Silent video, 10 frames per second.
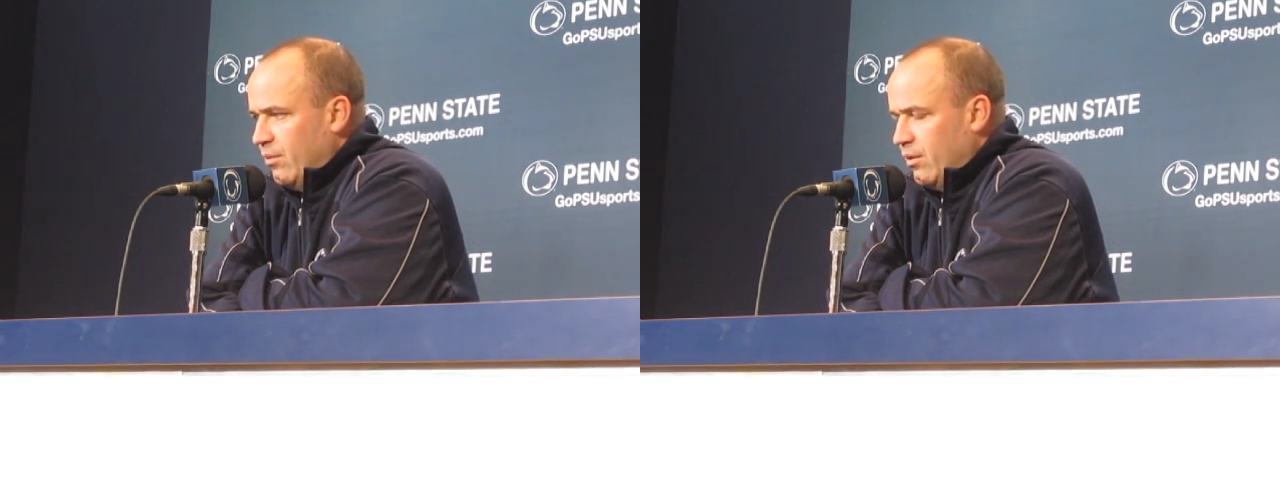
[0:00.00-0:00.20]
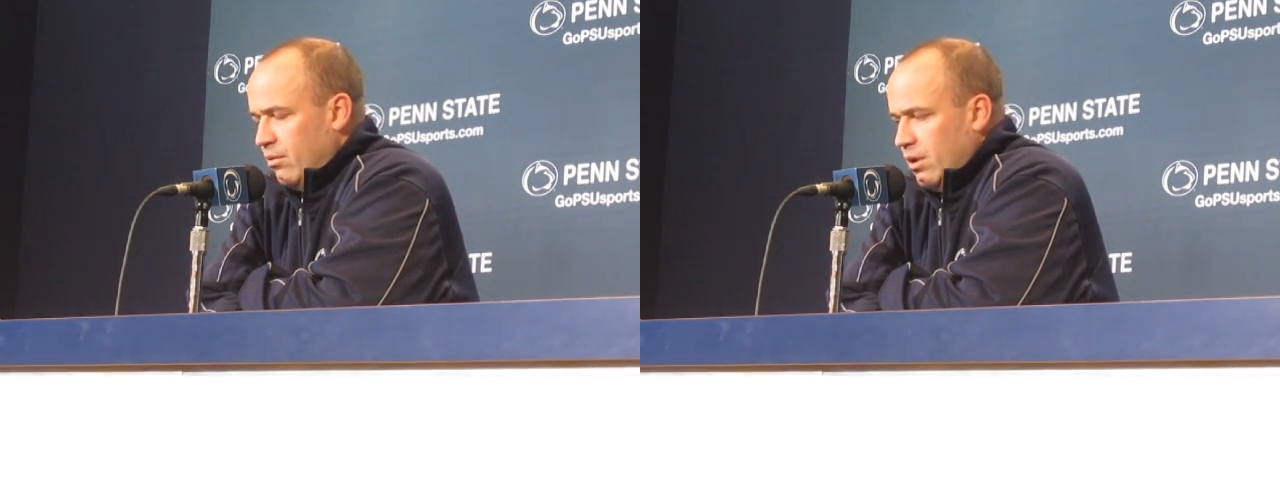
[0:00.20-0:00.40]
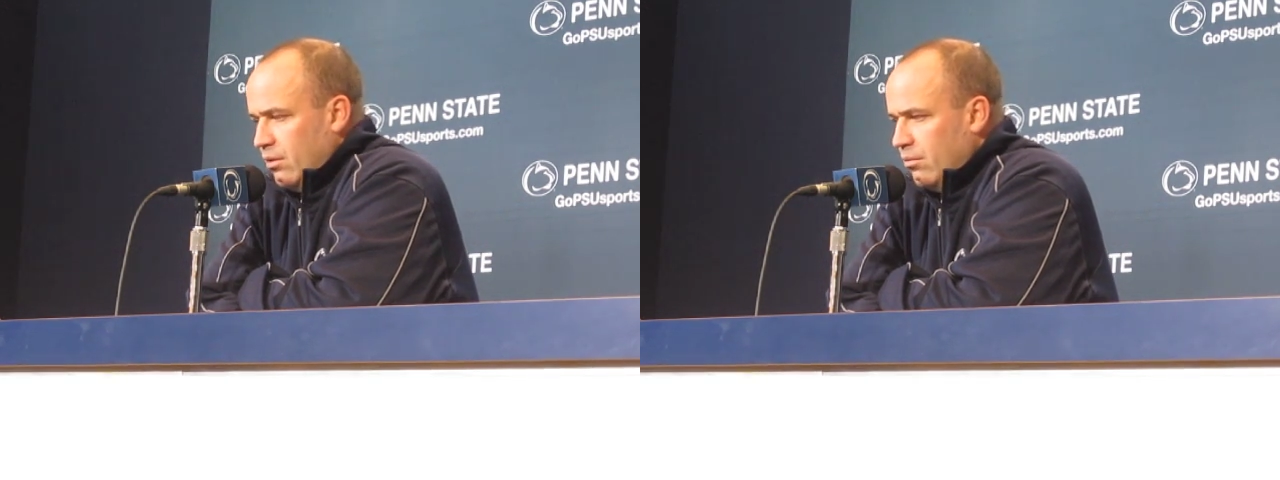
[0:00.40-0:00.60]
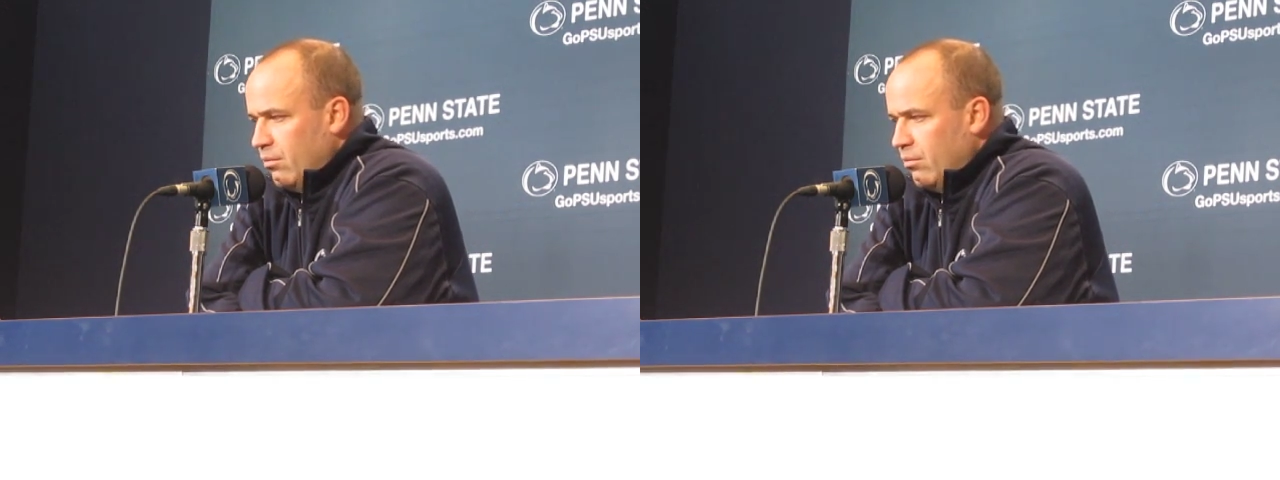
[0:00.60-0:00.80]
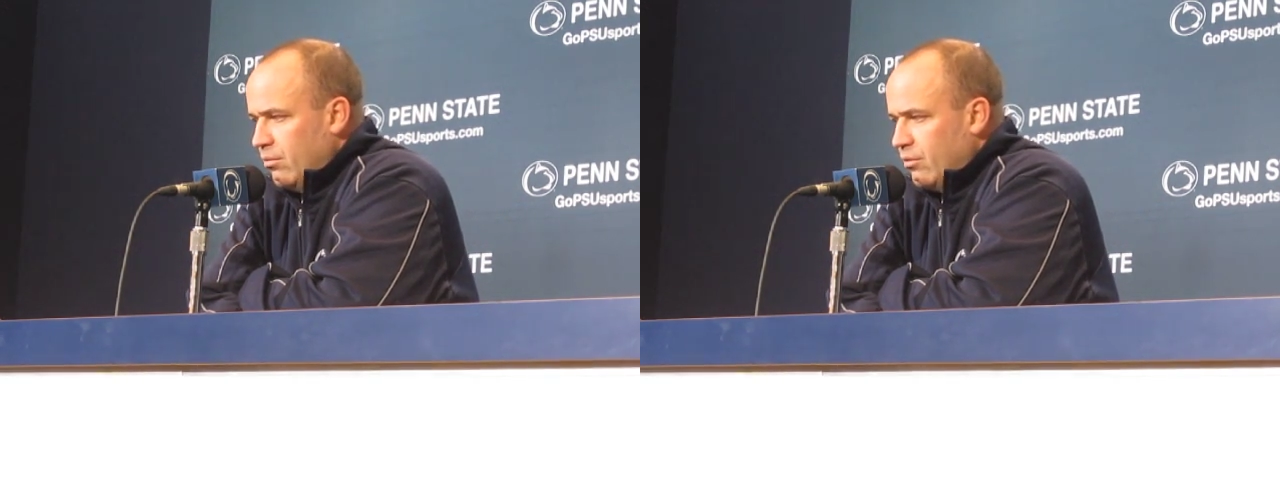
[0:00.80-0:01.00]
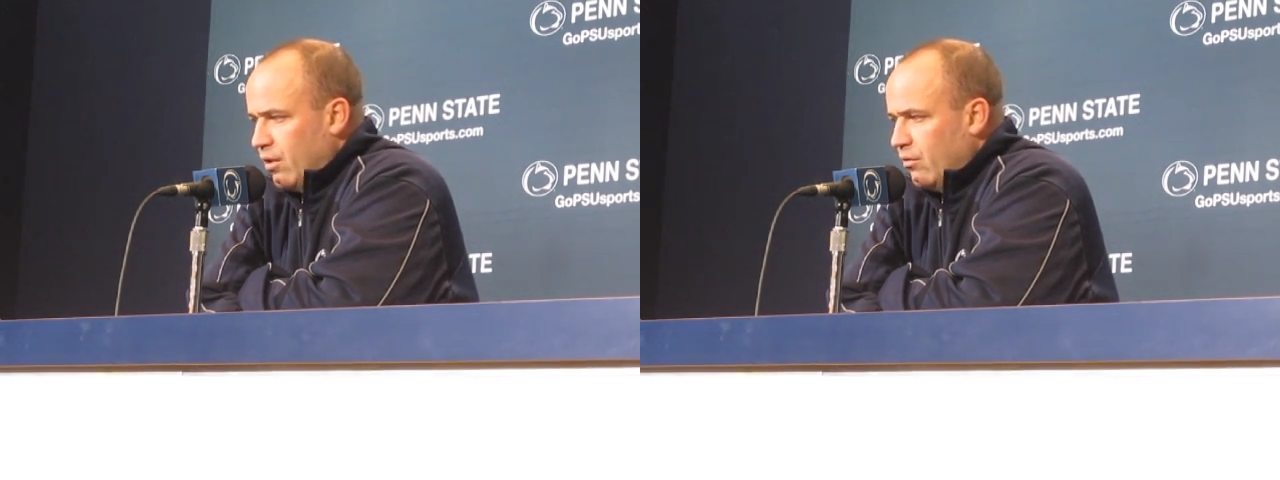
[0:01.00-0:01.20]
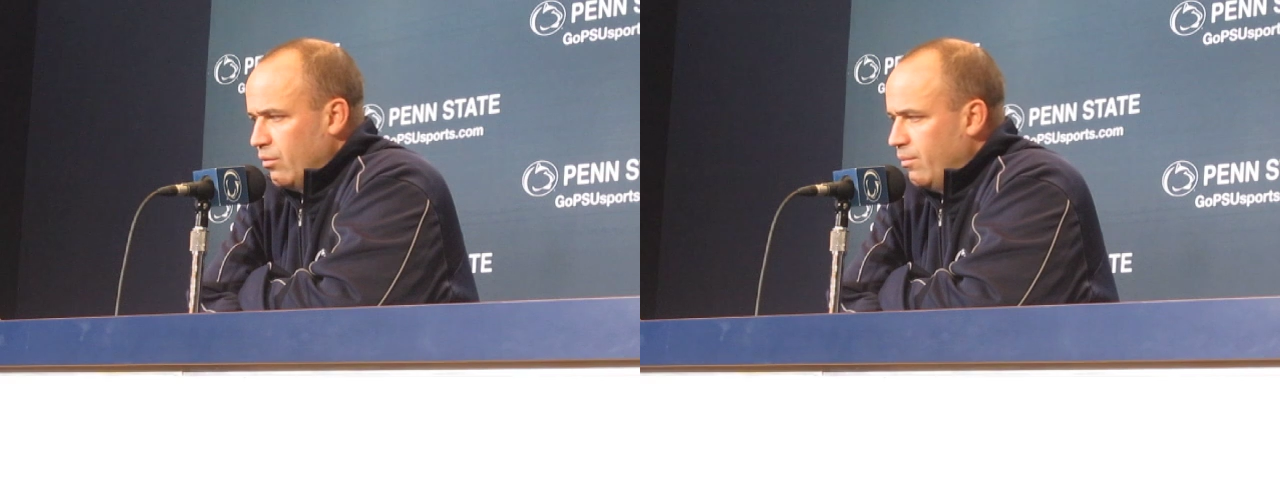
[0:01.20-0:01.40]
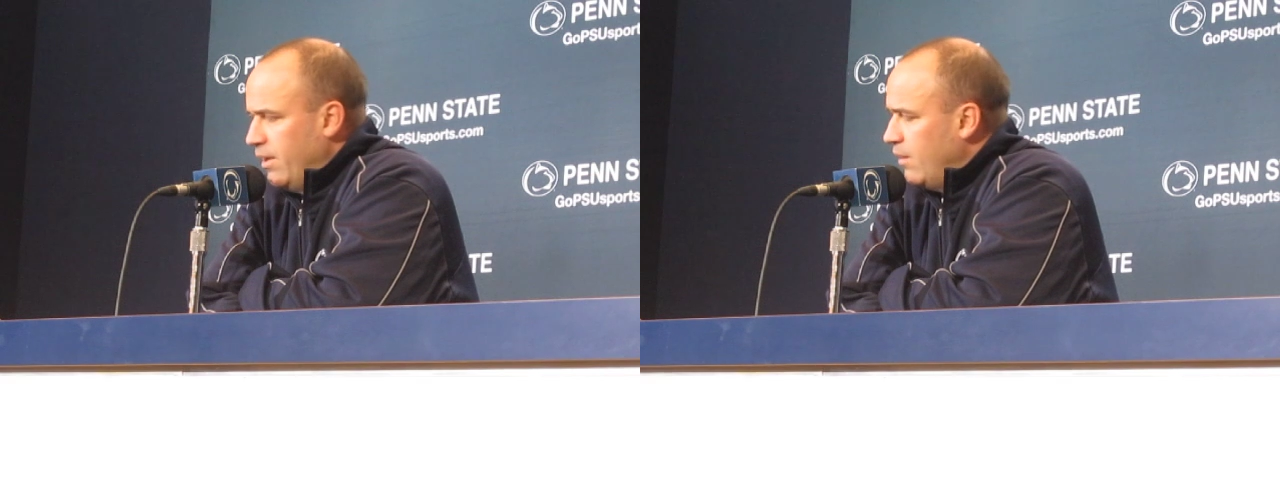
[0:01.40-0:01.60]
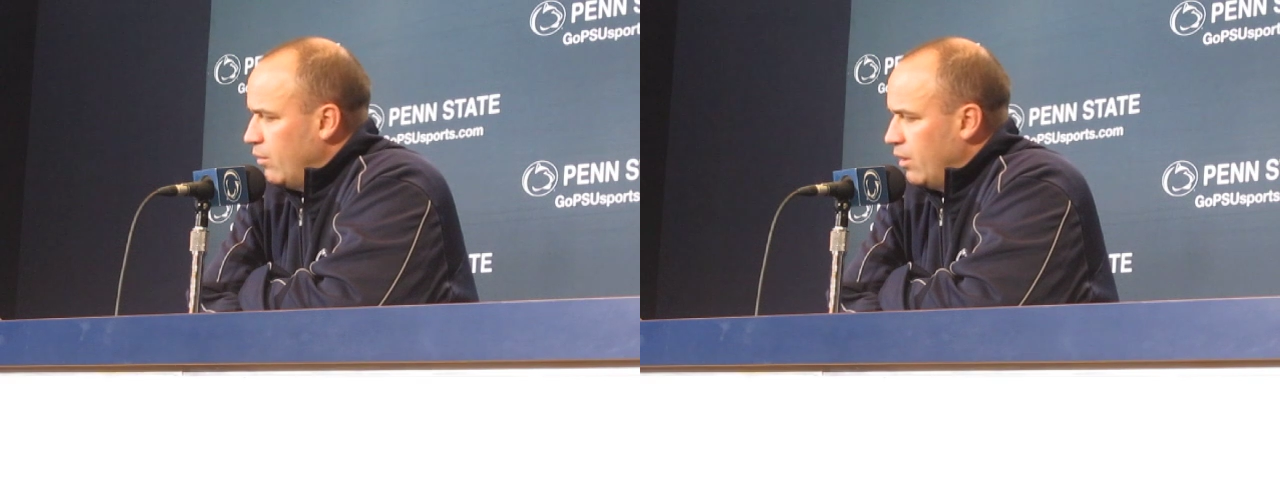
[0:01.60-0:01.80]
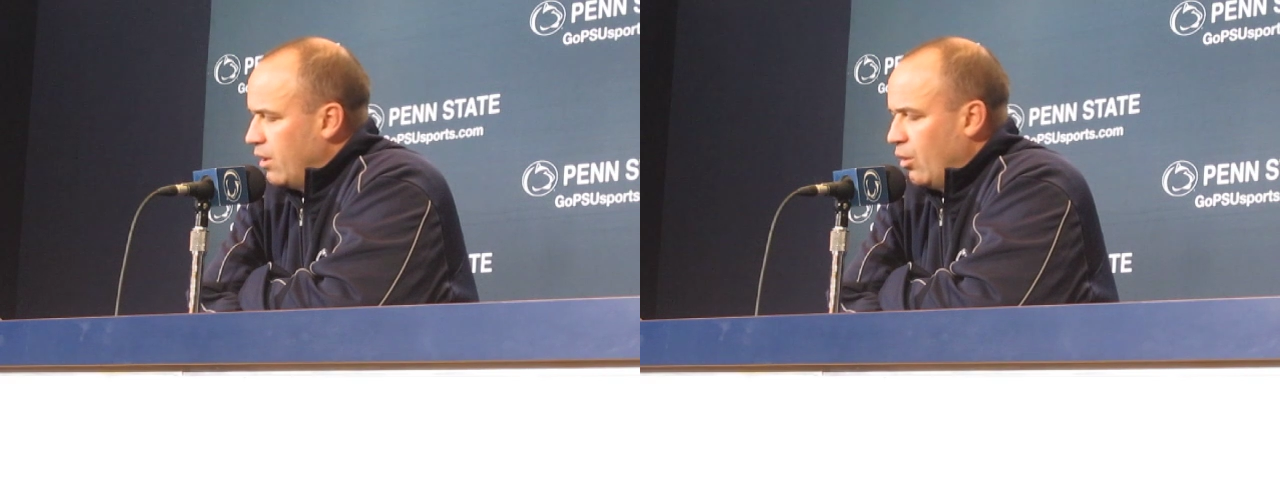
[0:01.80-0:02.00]
and starting with me,
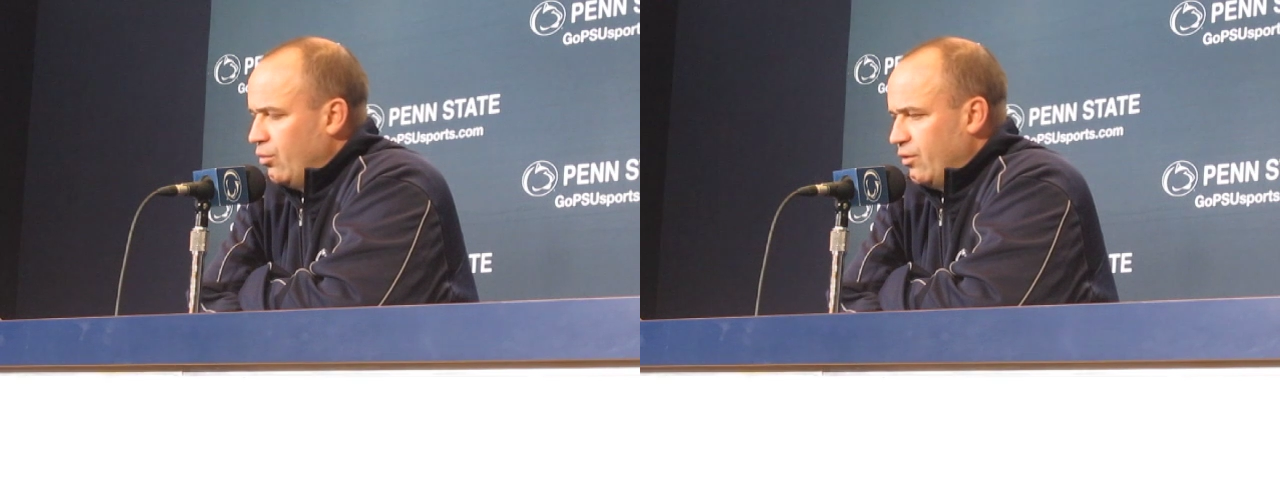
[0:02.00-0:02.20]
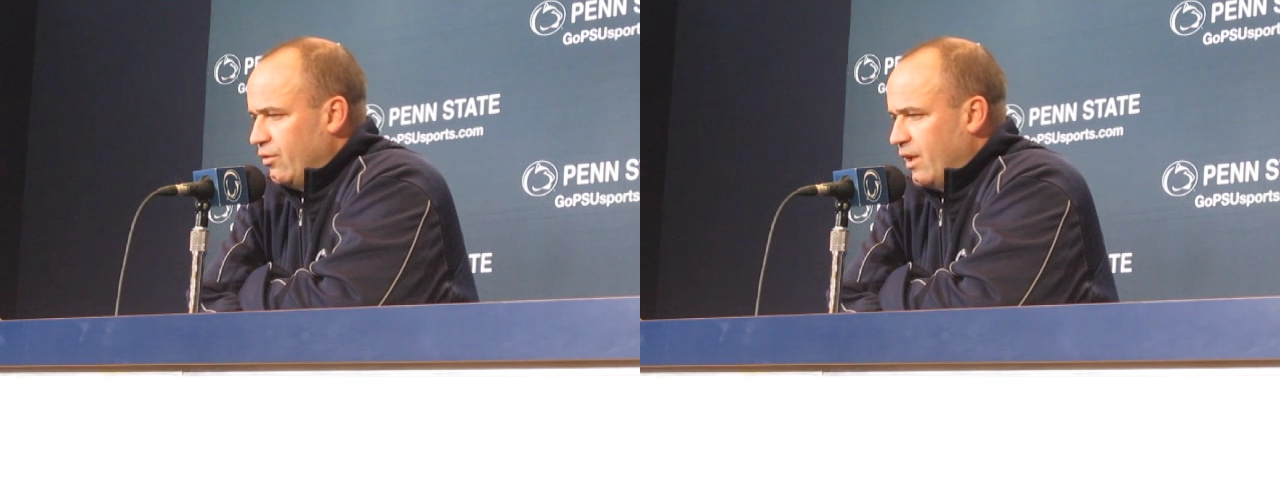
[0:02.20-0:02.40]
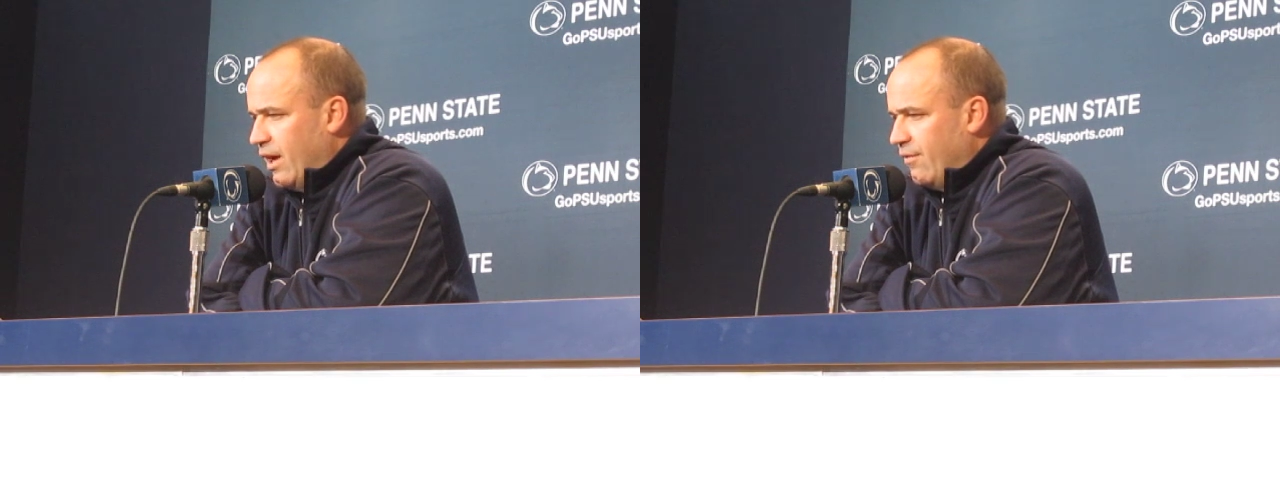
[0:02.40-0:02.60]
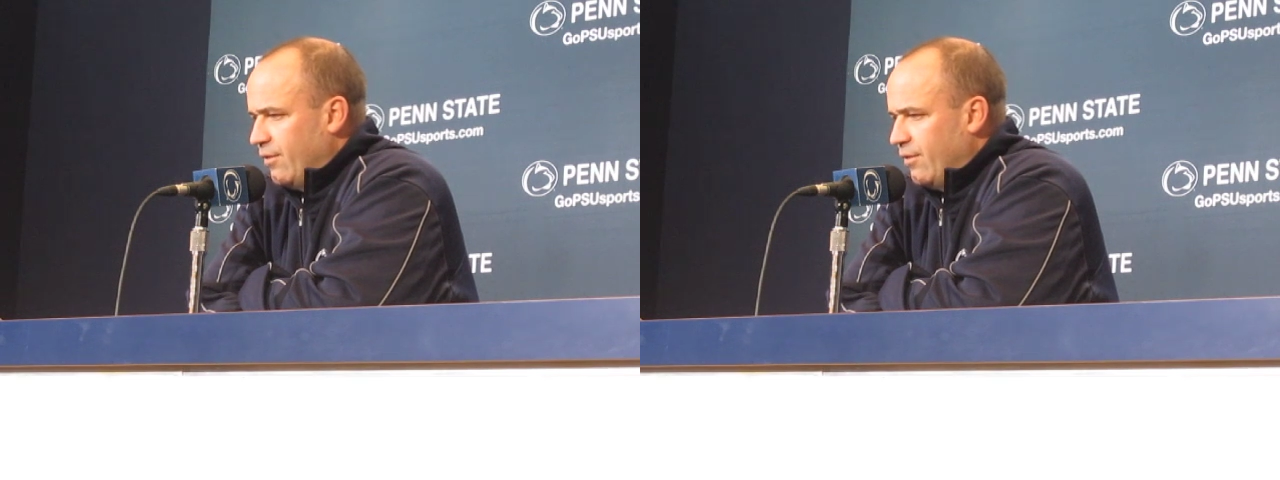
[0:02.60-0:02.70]
with the coaching staff.